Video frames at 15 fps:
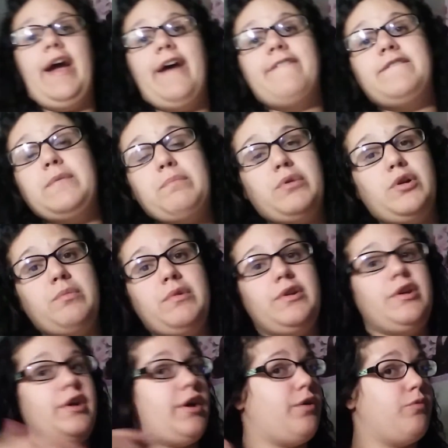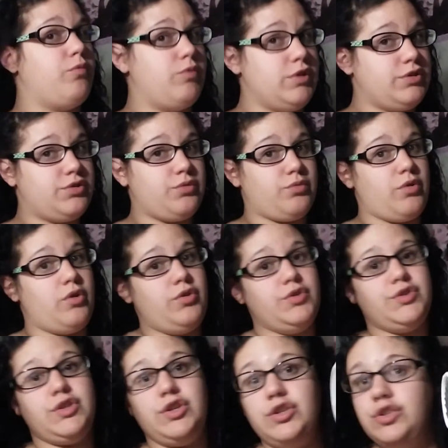have the perm in your hair with the
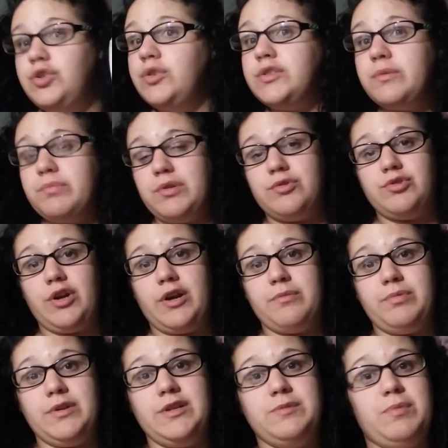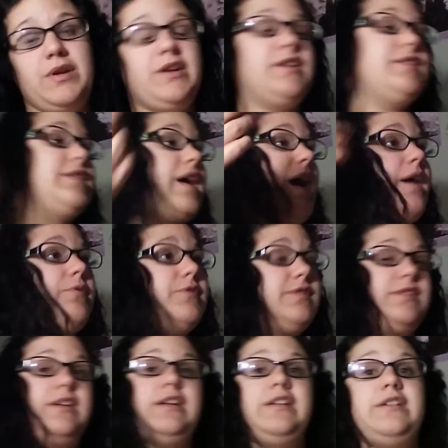rolls, use a blow dryer, please, because I was
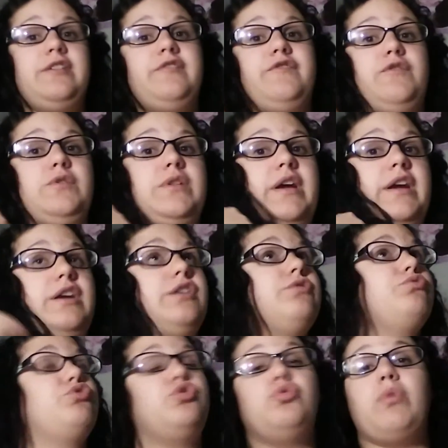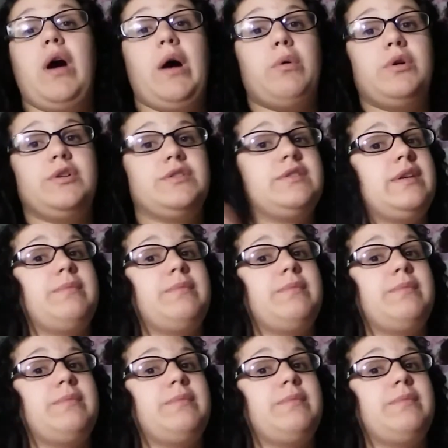sitting there for like 2 hours.